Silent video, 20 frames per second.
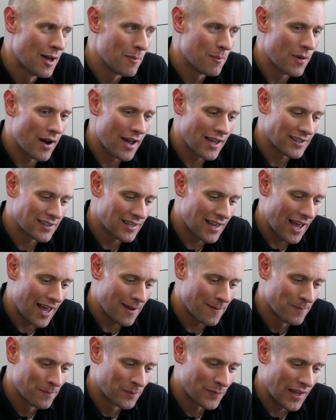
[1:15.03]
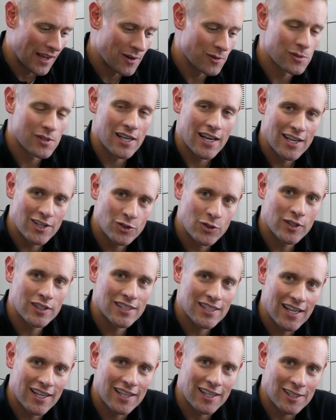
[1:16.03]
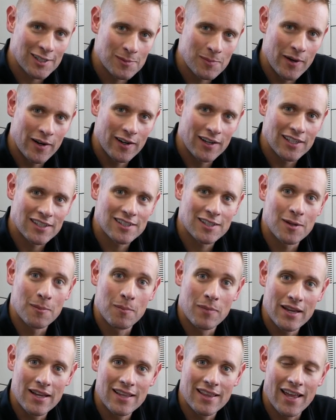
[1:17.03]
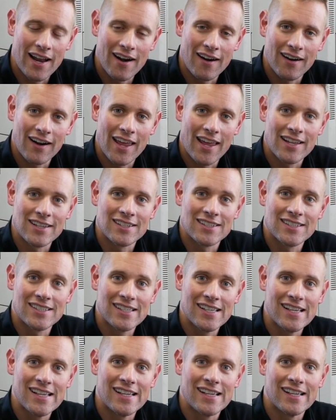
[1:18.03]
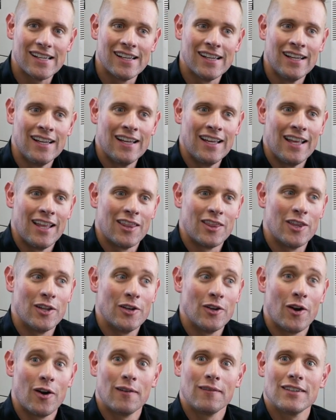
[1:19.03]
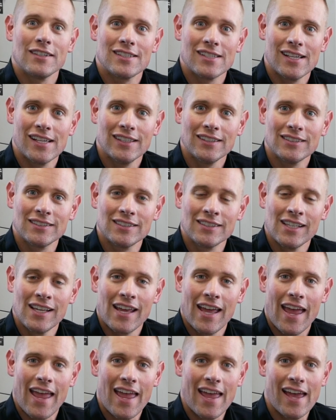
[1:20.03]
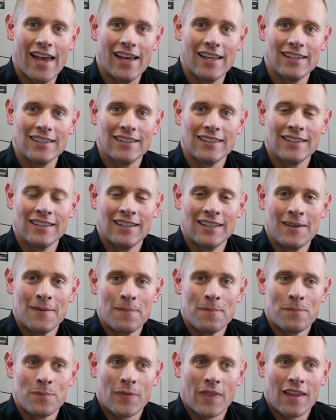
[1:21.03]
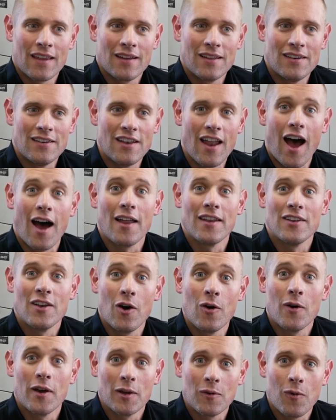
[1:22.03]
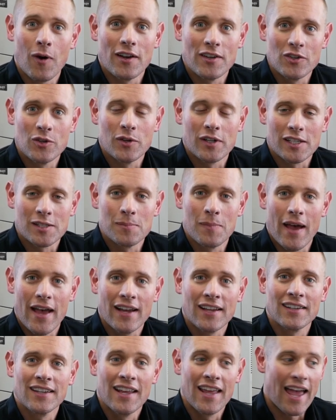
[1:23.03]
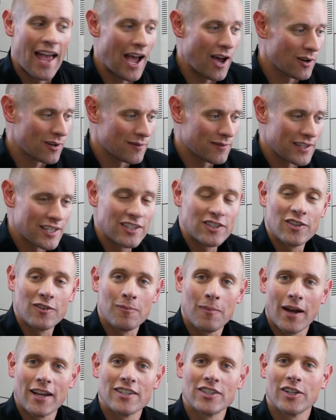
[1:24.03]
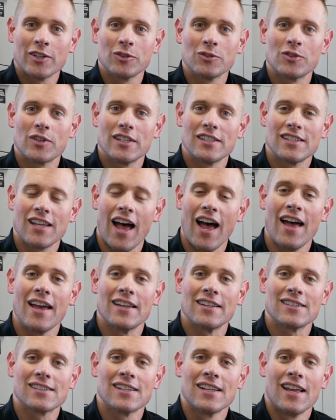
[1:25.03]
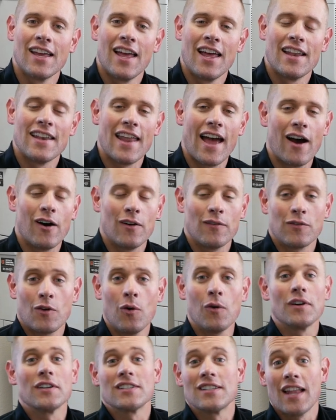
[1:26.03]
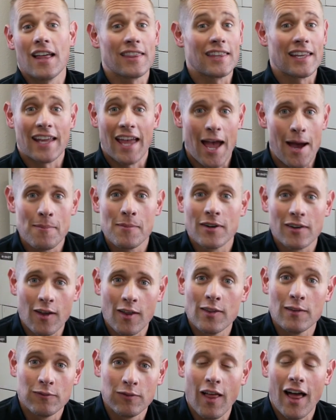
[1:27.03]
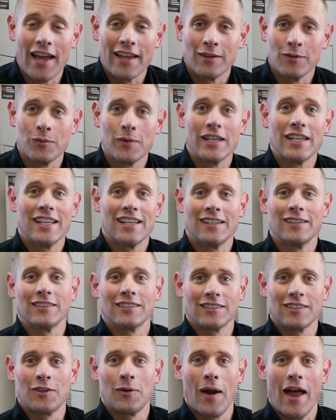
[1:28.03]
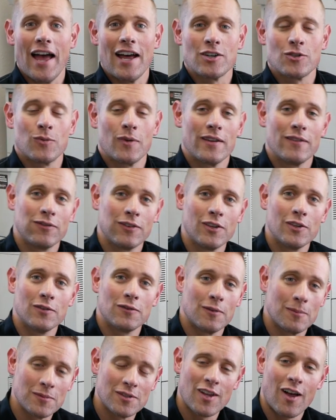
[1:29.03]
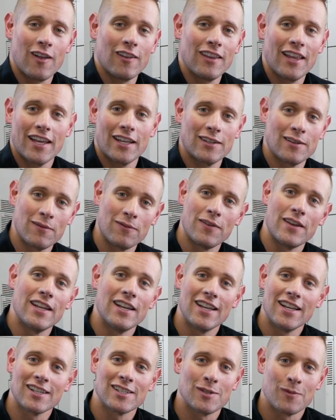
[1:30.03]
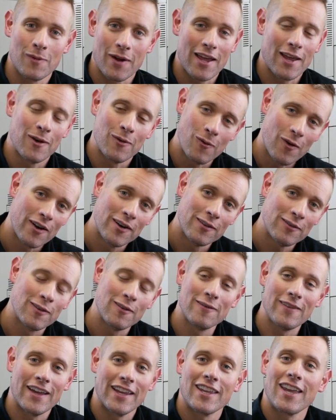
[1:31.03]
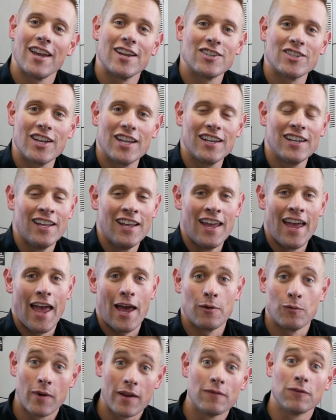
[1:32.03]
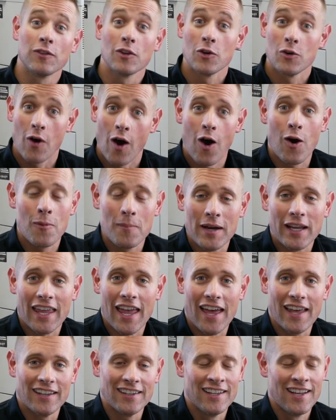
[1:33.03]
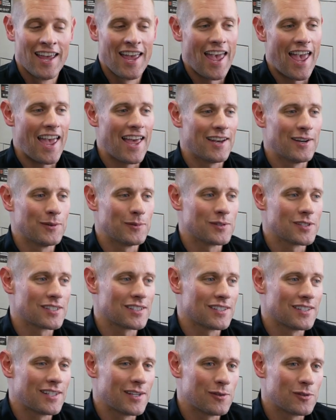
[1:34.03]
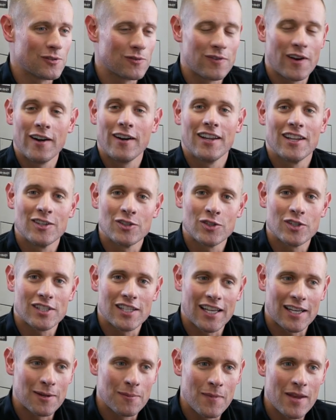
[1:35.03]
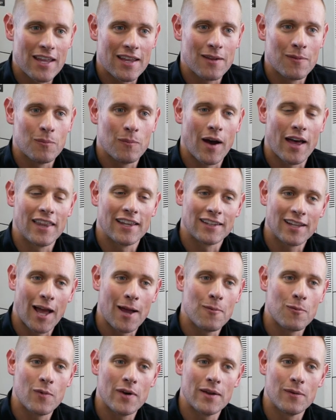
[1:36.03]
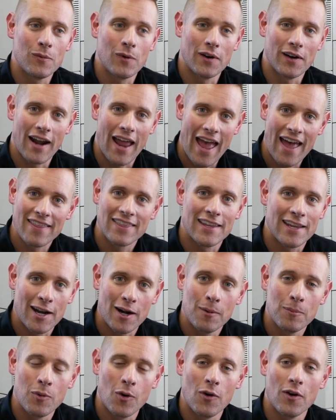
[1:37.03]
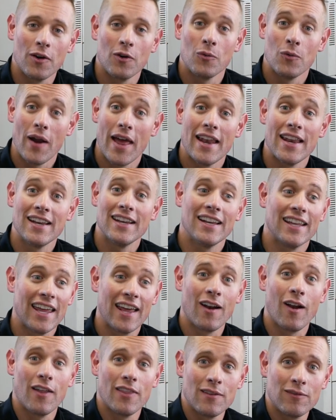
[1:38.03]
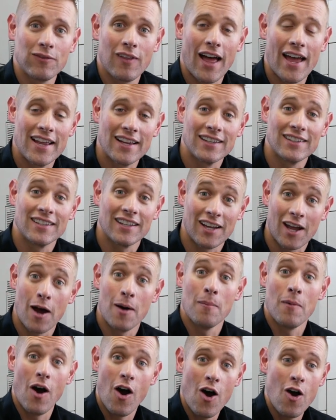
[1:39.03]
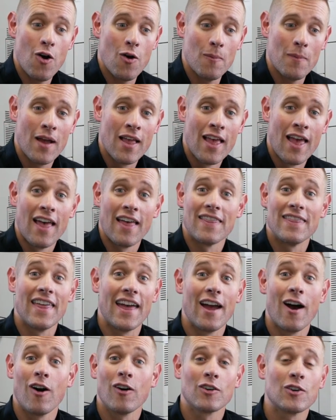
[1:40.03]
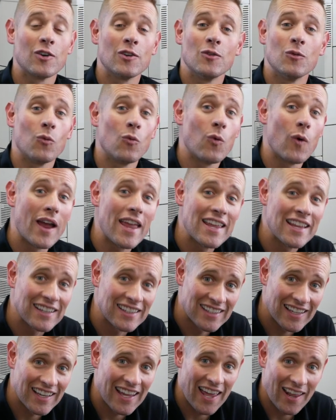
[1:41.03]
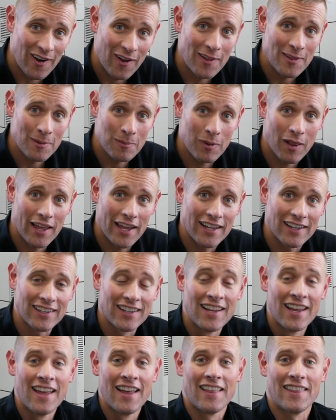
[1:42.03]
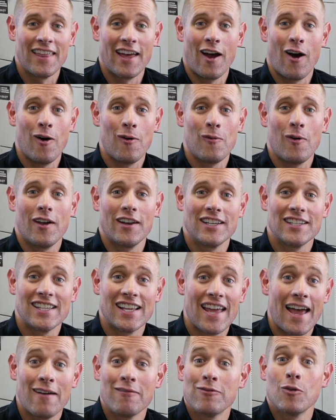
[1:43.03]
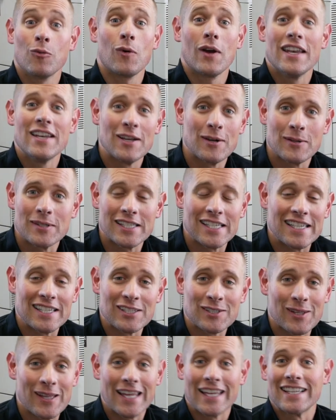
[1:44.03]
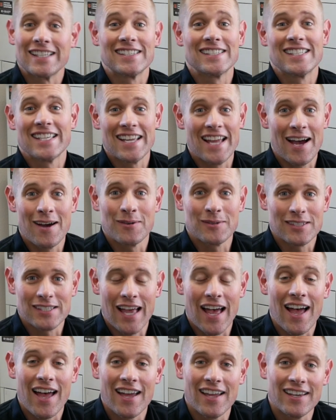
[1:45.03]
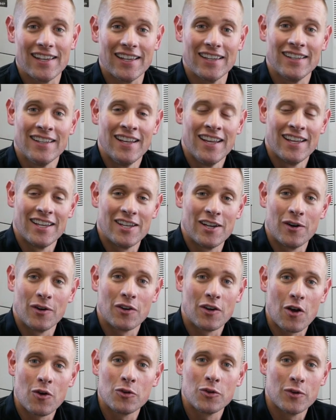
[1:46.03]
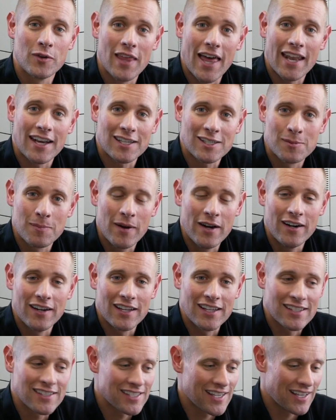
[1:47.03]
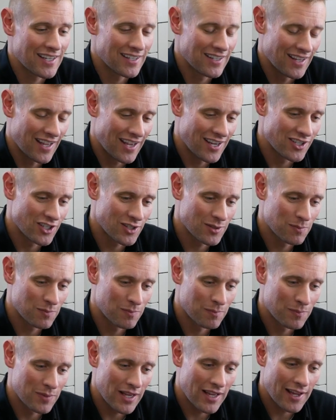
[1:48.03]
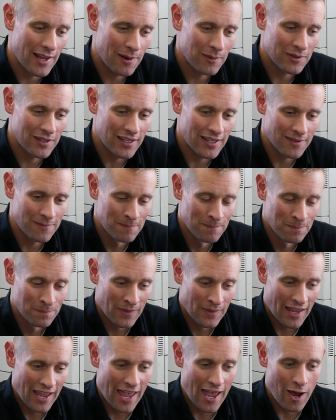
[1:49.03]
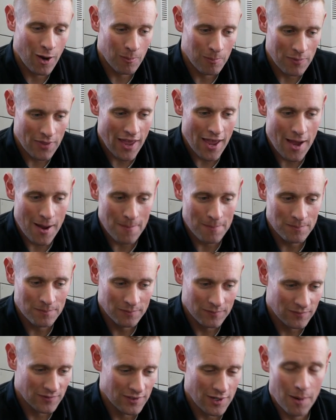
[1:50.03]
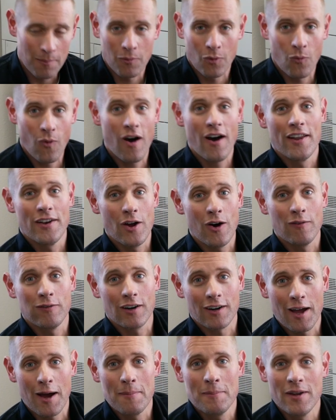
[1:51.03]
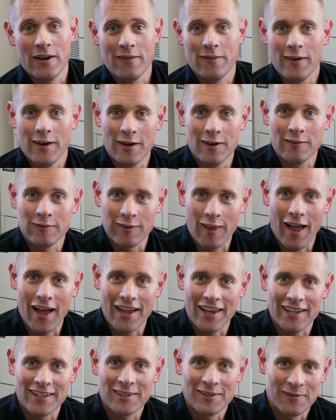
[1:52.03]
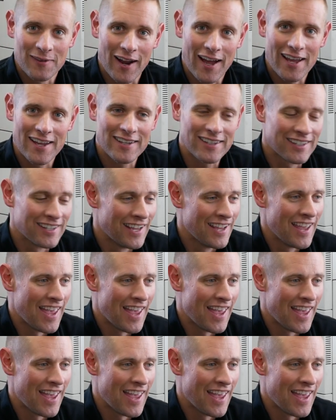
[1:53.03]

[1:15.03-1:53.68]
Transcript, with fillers: But uh, it was an interesting experience to be there and see the nervousness and not knowing what to expect out of each of my children's eyes. Now, of course, nothing happened on the flight. We didn't crash. We flew from Salt Lake to Phoenix and we had a wonderful vacation and we flew home again. And it was it was very interesting to me. By the time we were at the airport ready to get on the flight to come home, they all couldn't wait to get on the plane. They all wanted to have the window seat so they could see outside and you know go through that experience and and just being able to help them number one overcome their fear of flying, right?